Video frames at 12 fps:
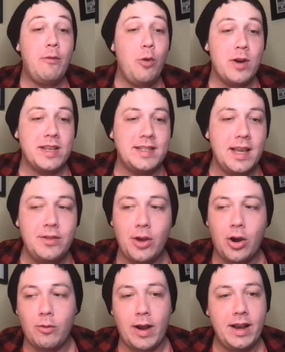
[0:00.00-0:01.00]
always said
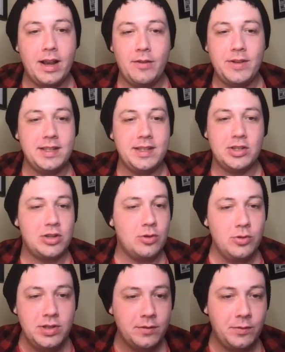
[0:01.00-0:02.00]
though, right? If it's
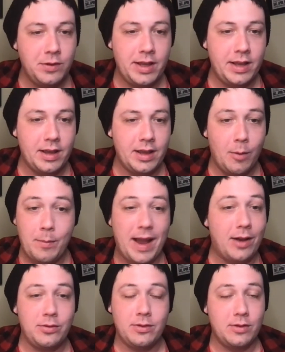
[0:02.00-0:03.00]
exclusively
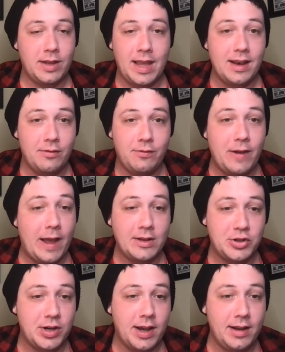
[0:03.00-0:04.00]
about getting a fat
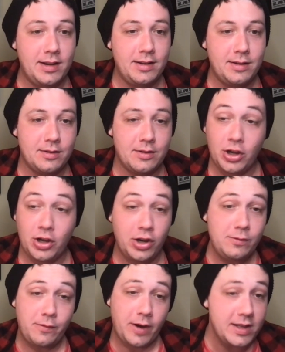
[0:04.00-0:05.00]
check, the
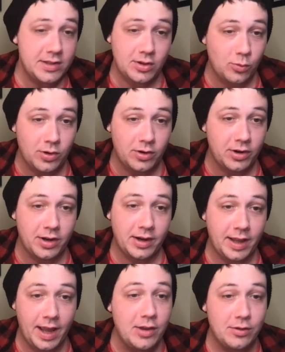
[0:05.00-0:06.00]
good fights are what are going to
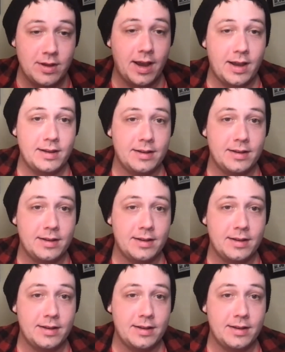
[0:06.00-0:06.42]
get you that.